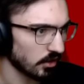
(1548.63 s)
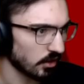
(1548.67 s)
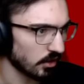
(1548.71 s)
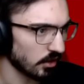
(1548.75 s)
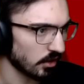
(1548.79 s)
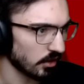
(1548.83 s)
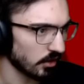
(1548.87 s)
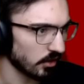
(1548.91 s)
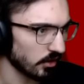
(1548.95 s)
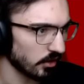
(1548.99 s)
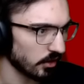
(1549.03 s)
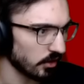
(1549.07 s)

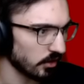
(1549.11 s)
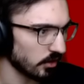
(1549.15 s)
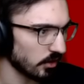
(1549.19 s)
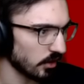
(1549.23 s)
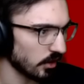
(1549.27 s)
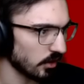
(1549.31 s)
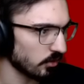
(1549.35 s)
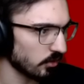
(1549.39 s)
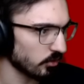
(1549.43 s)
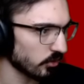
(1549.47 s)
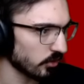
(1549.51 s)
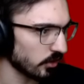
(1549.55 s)
Alright,
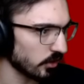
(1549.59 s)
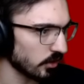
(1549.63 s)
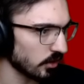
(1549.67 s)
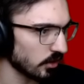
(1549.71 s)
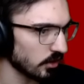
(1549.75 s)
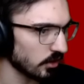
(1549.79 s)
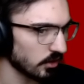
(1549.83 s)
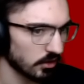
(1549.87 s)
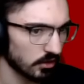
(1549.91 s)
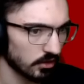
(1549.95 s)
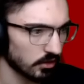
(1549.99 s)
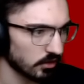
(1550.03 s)
now we're
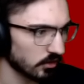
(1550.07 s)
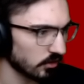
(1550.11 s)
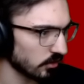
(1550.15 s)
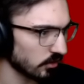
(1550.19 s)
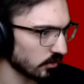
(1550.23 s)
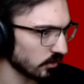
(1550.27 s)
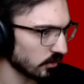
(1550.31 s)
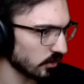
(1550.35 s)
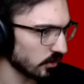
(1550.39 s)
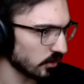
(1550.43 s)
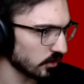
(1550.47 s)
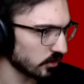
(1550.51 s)
in
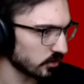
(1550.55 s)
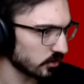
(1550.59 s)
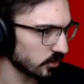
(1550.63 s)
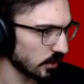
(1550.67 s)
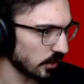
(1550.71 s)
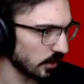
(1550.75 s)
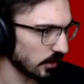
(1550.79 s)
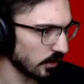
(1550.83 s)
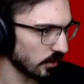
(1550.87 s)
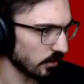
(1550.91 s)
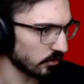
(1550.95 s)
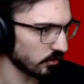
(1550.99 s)
this
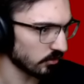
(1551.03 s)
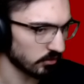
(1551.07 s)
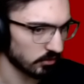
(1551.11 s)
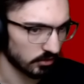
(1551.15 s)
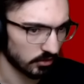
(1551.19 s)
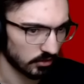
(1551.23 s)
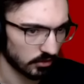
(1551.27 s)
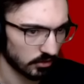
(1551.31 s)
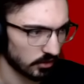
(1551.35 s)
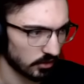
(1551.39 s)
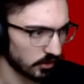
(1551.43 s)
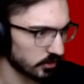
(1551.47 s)
town.
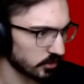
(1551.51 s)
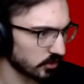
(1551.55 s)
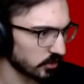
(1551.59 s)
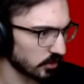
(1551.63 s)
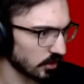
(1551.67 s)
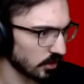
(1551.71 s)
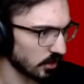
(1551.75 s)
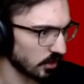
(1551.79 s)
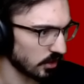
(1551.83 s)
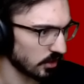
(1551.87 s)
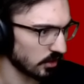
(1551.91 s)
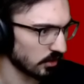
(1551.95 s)
Let's clear
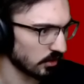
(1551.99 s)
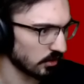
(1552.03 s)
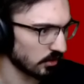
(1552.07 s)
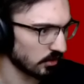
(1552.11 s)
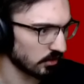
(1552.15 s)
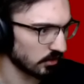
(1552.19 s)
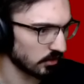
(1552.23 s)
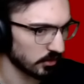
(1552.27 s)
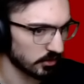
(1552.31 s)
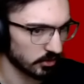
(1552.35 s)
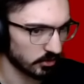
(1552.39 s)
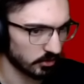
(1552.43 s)
out some of this.